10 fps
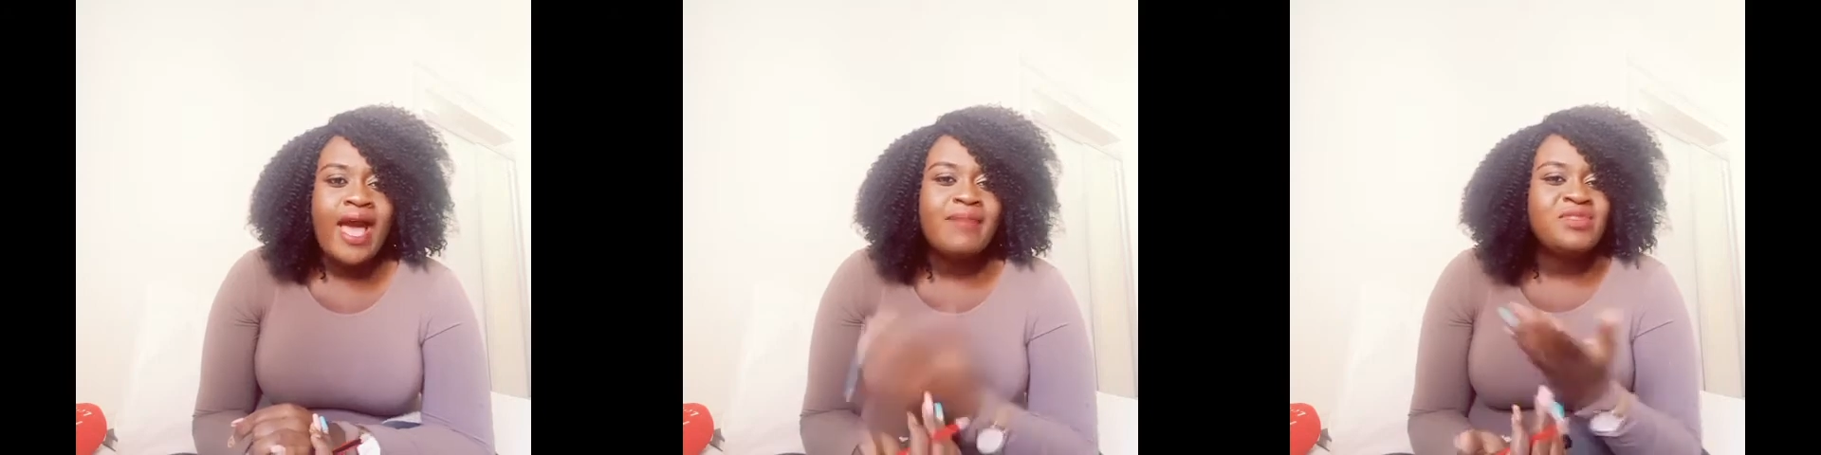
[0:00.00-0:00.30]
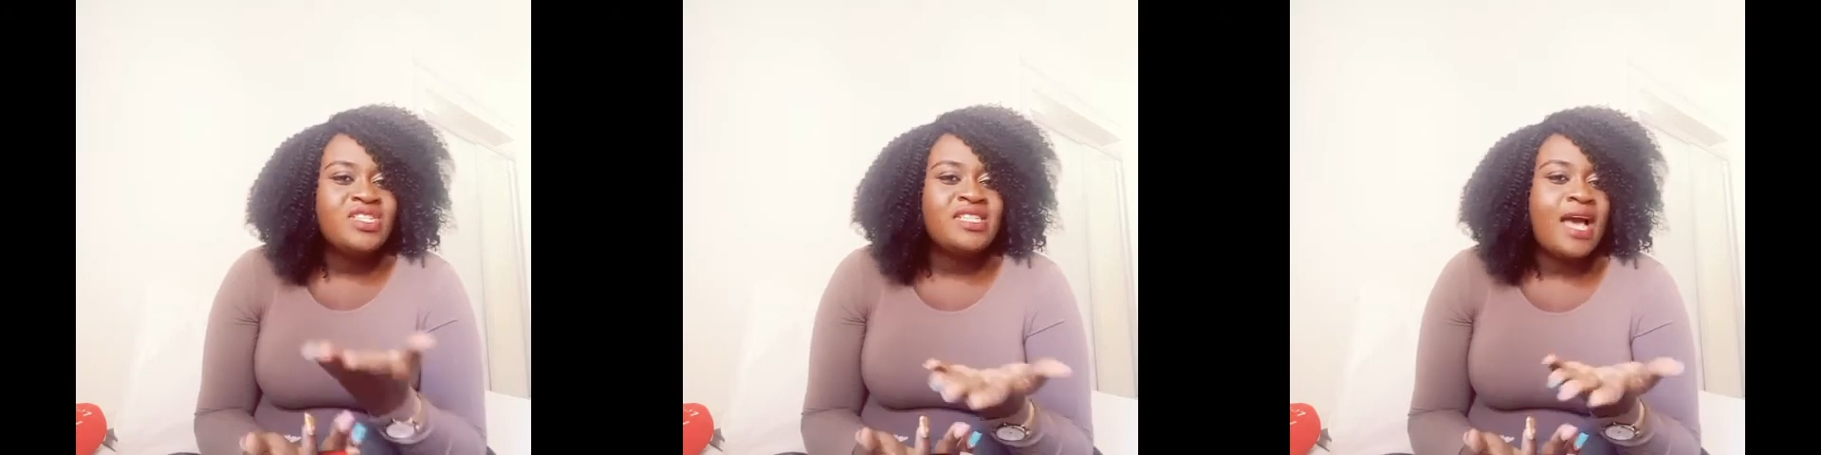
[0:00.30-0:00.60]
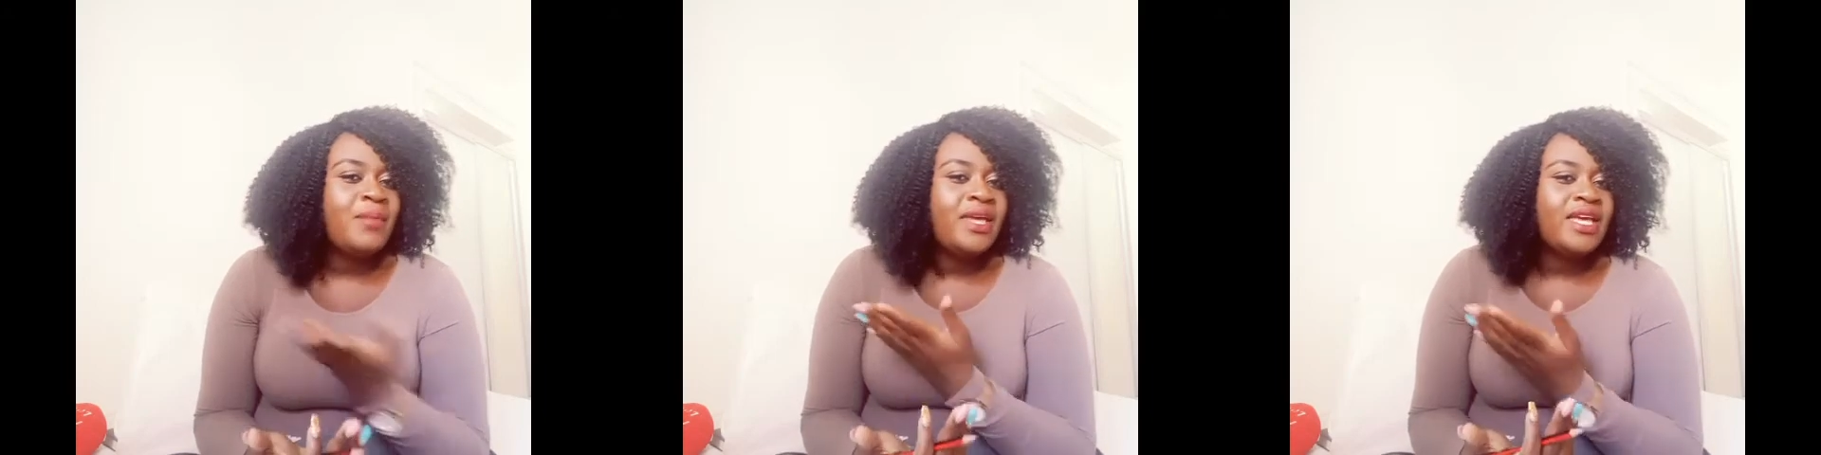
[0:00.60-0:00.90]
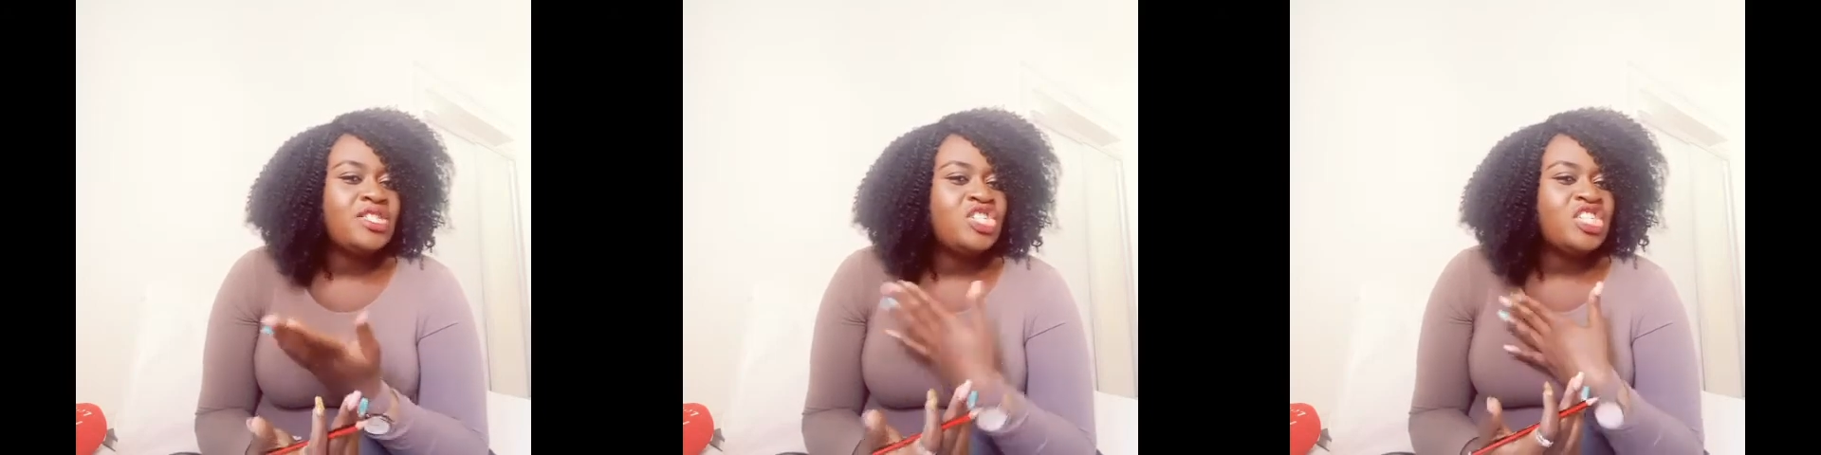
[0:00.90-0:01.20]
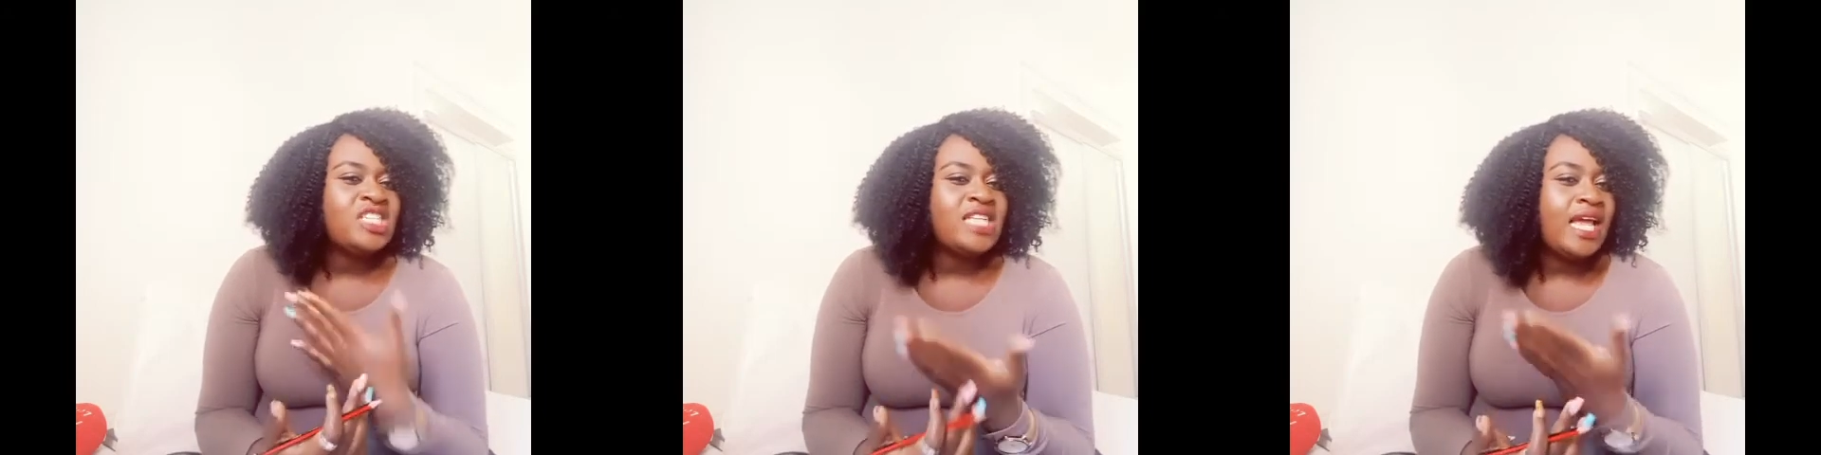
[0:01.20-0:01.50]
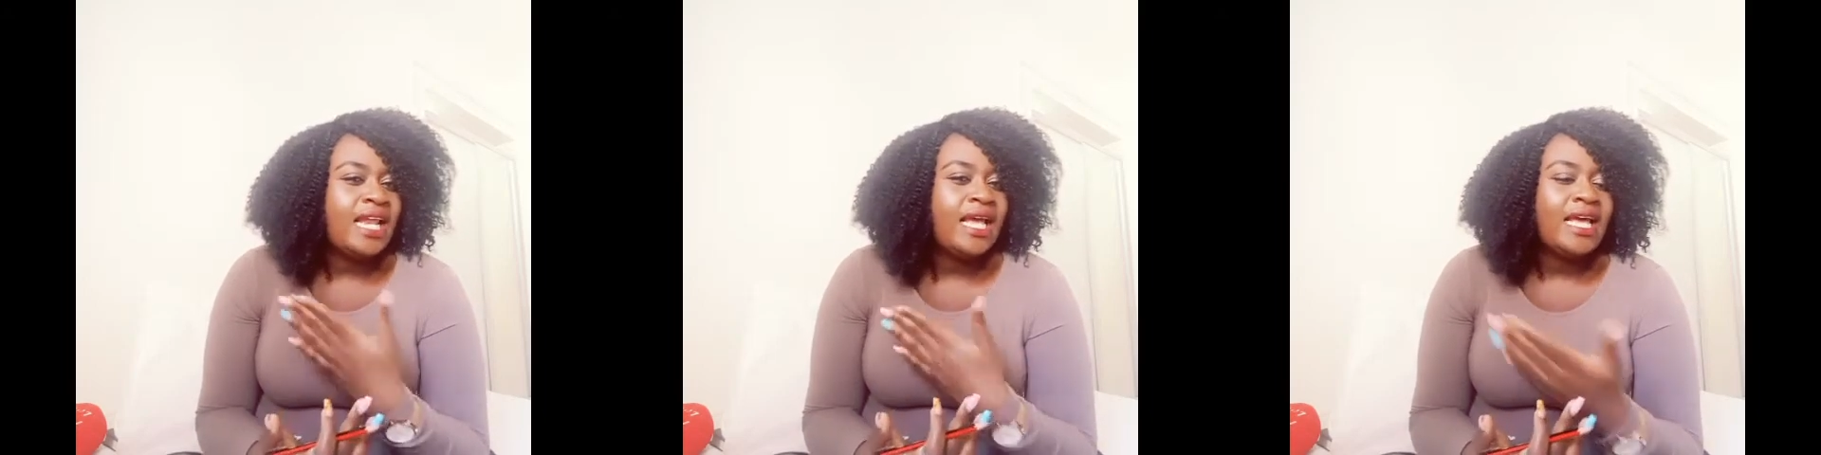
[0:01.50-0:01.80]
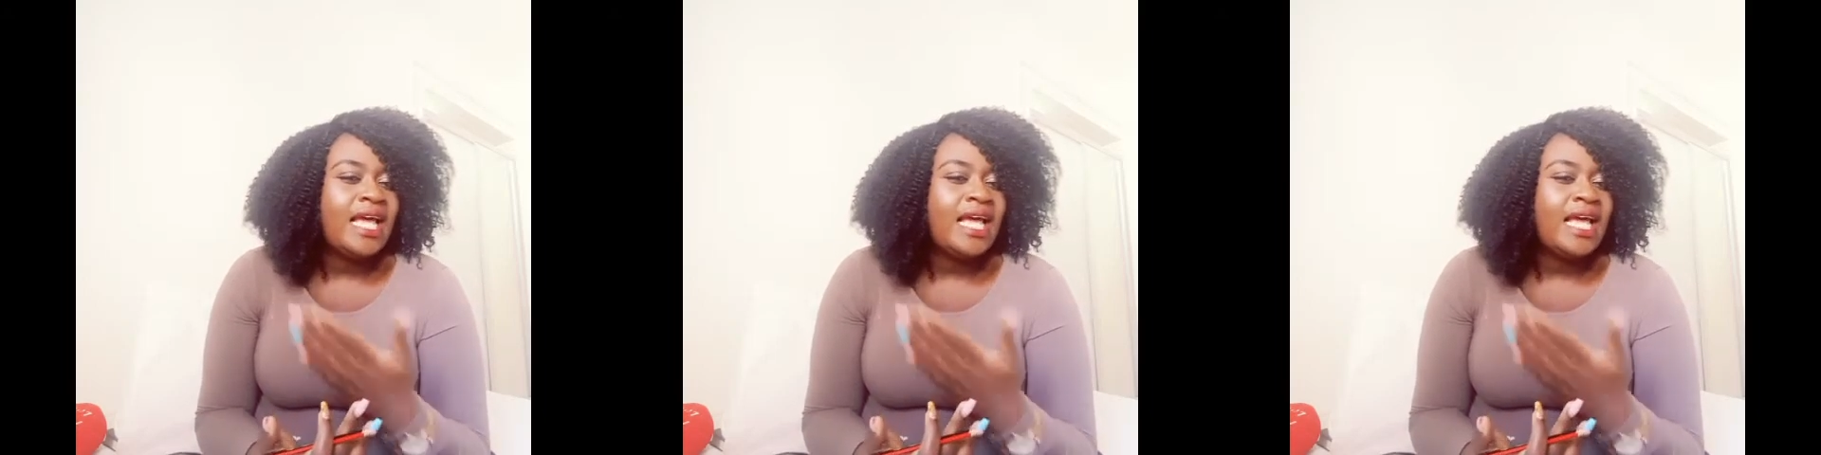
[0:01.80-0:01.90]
I'm just coming here to just say, like,